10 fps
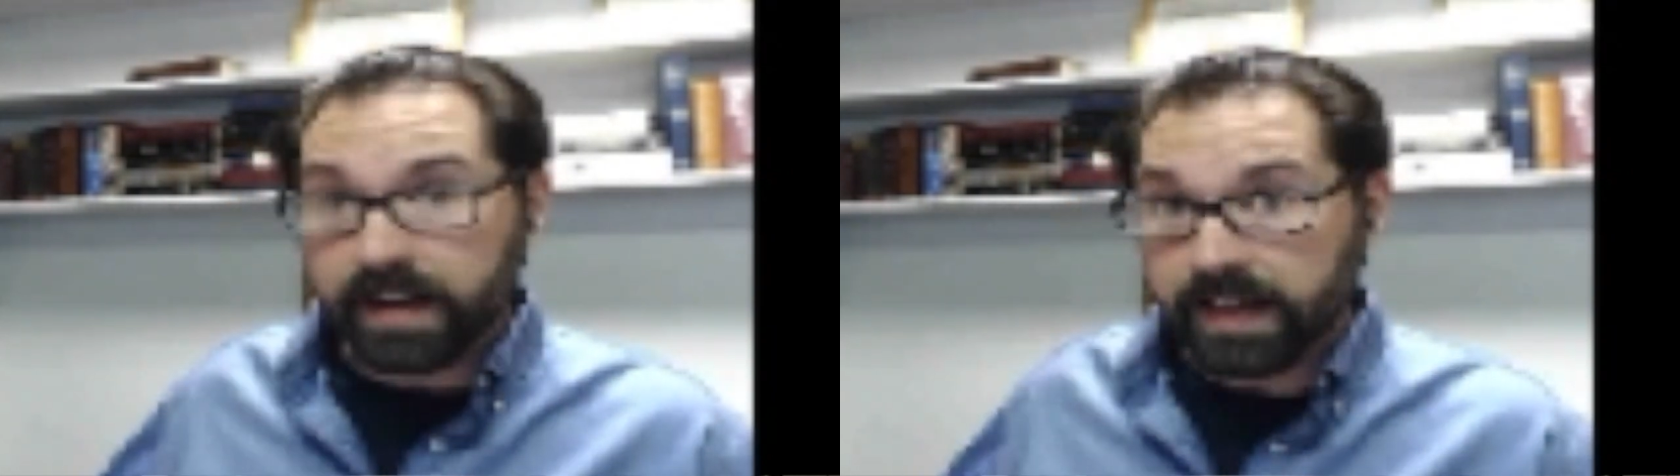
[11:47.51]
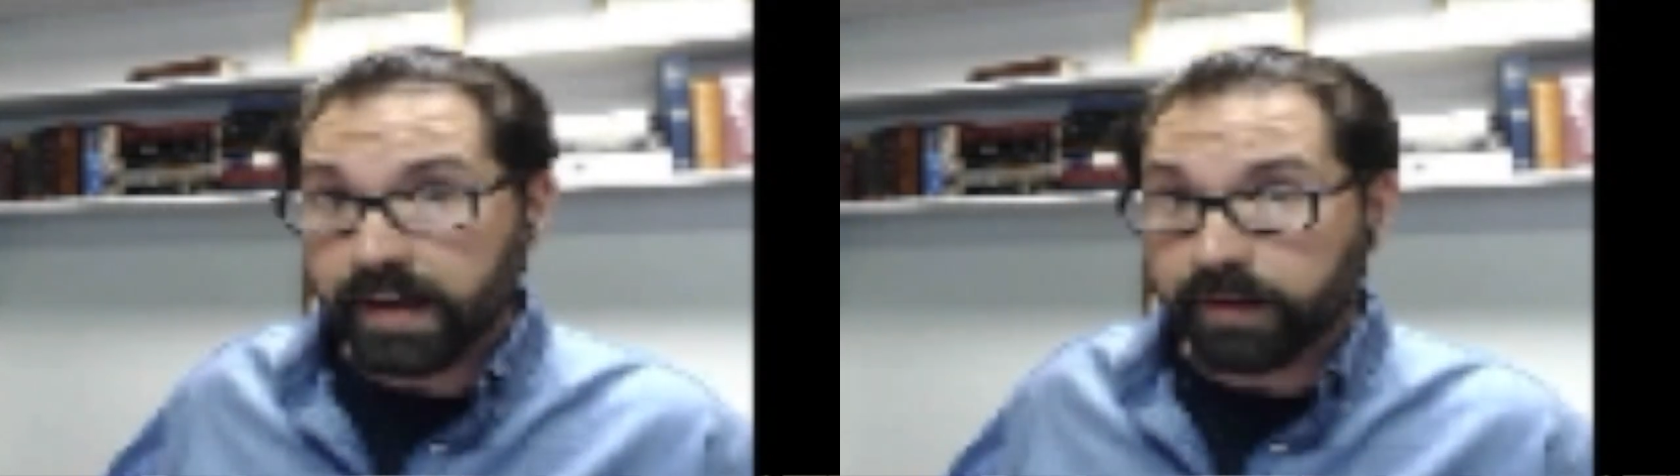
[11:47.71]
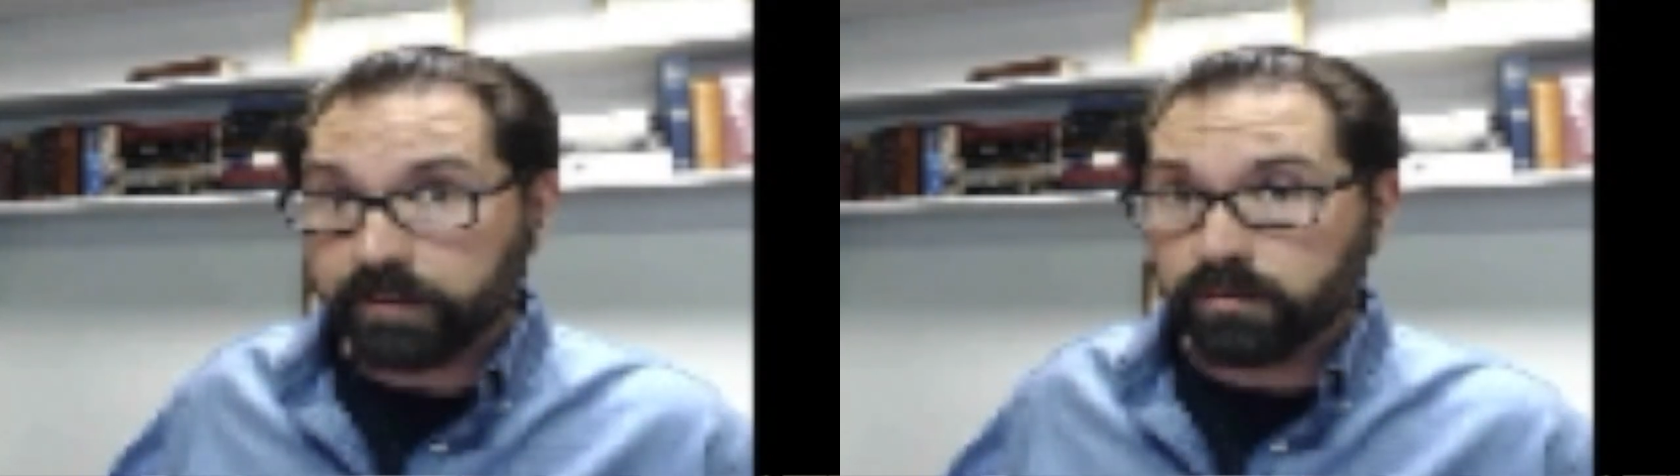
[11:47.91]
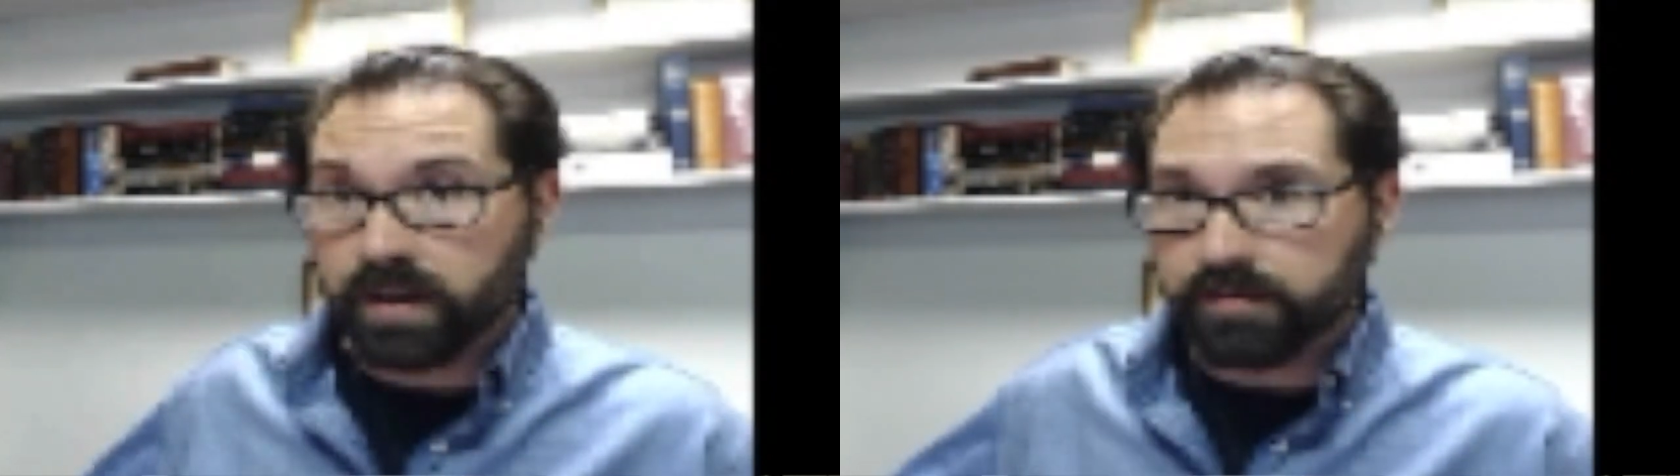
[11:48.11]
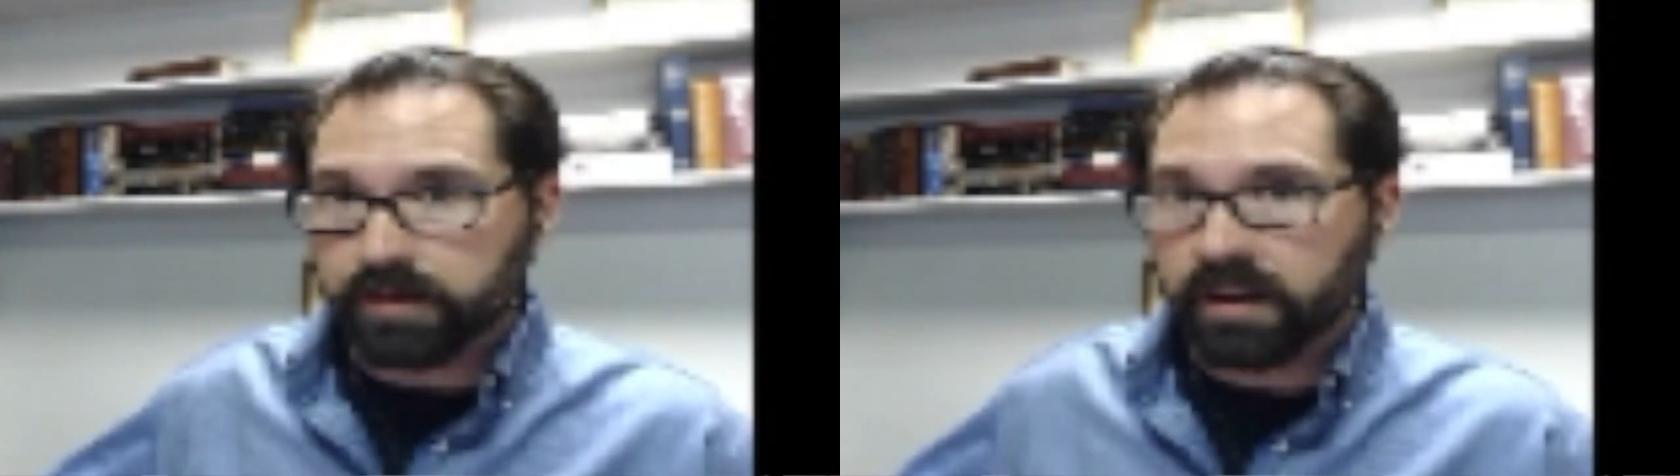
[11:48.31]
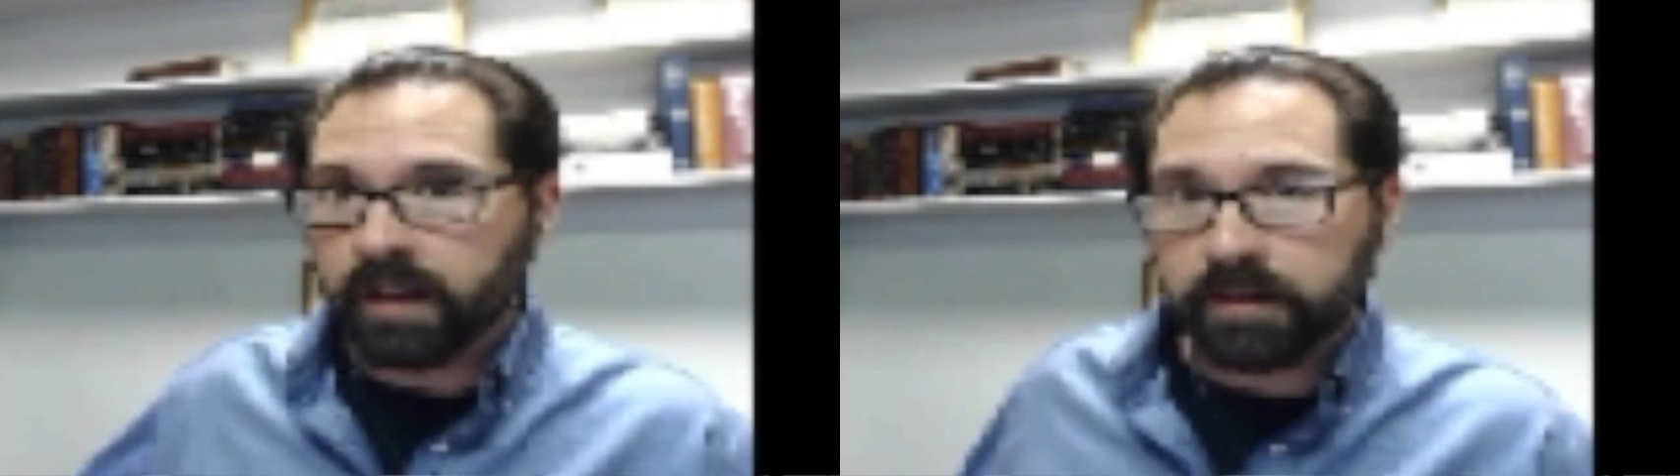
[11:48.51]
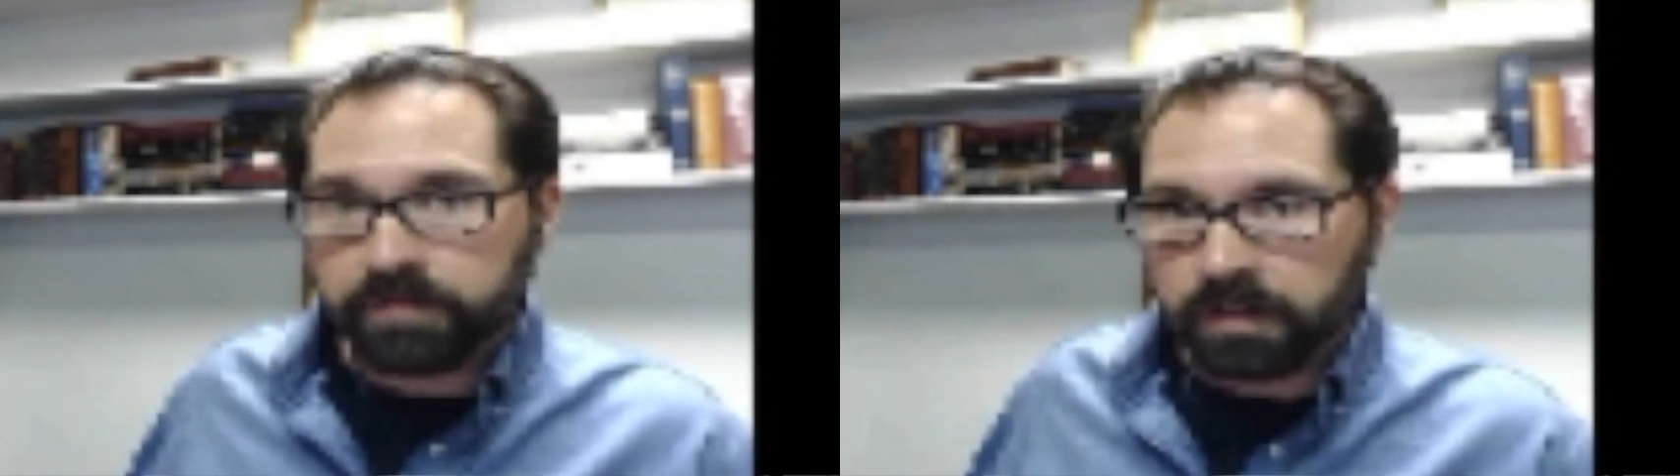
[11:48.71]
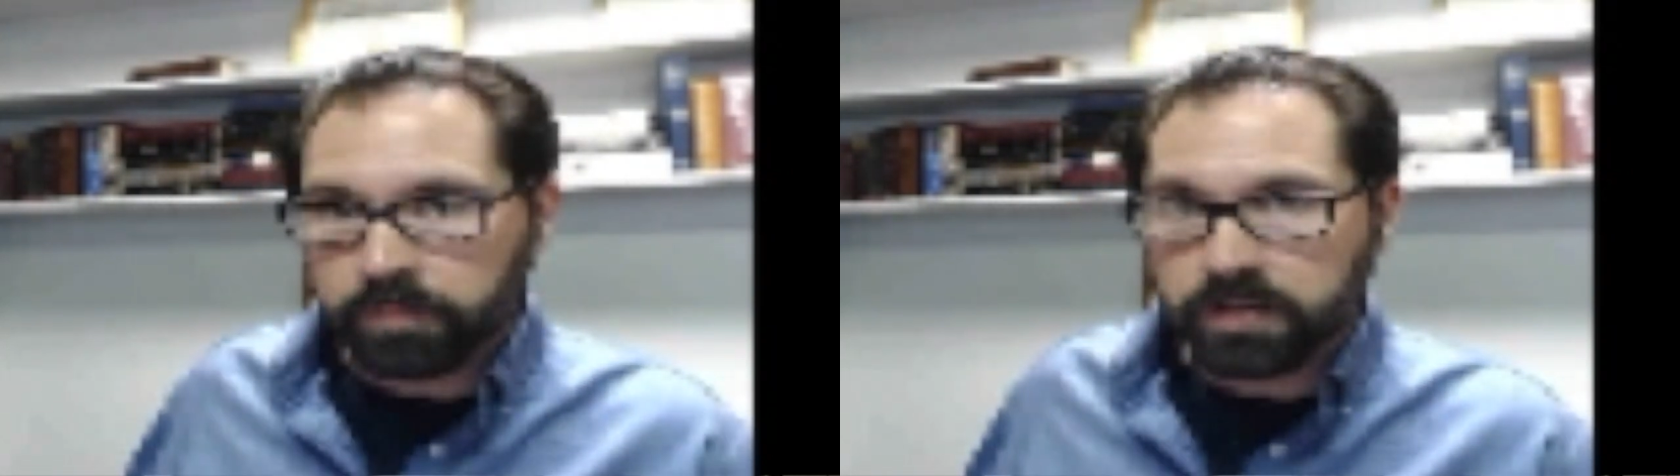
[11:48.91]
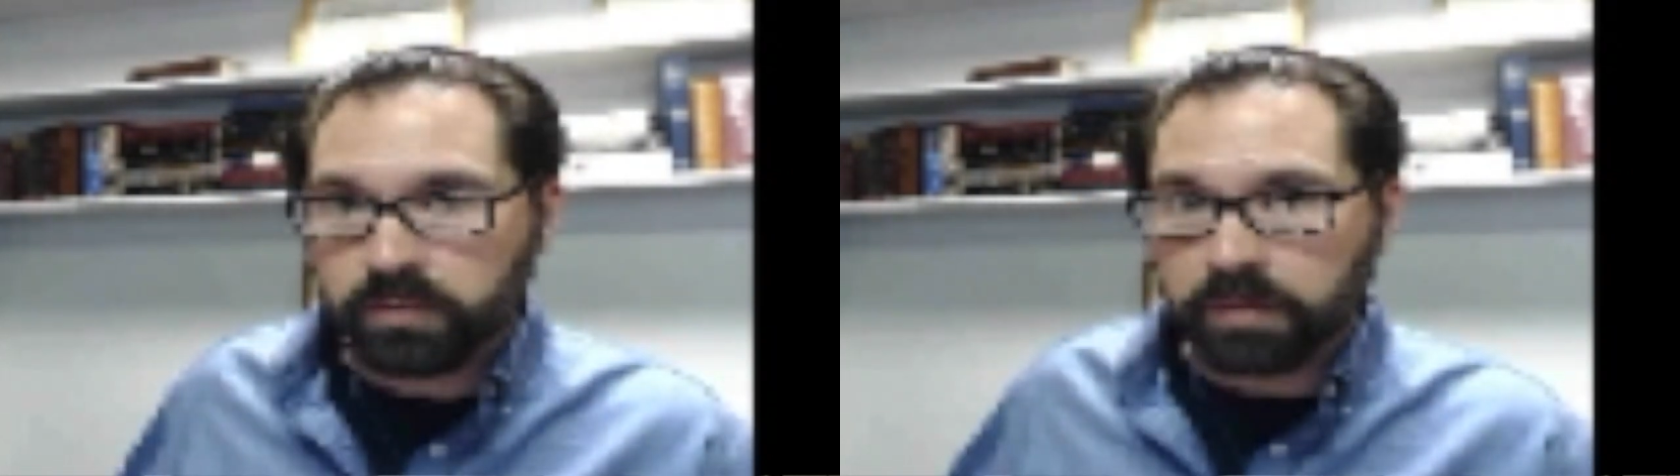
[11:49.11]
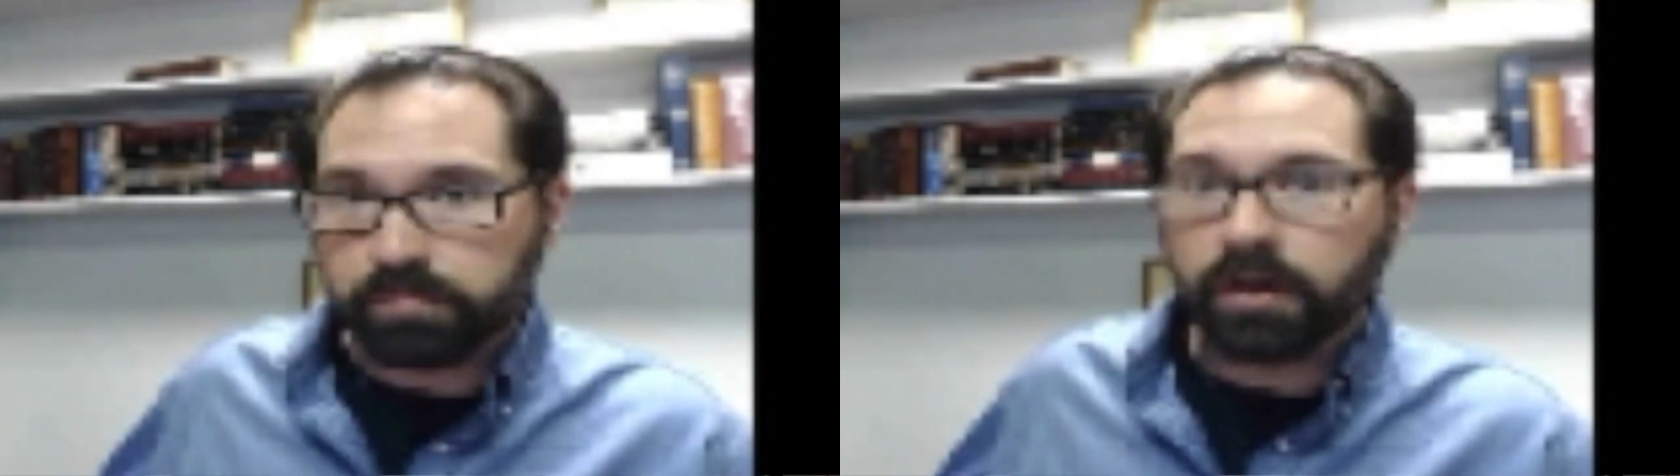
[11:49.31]
again, we have a conflict
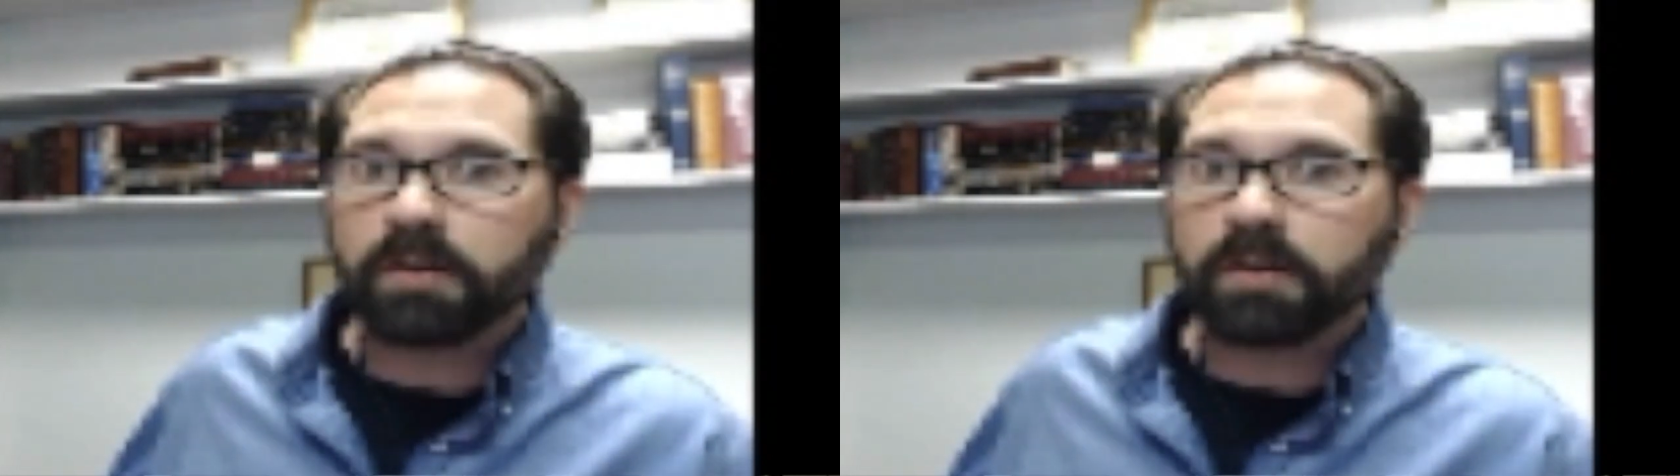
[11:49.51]
between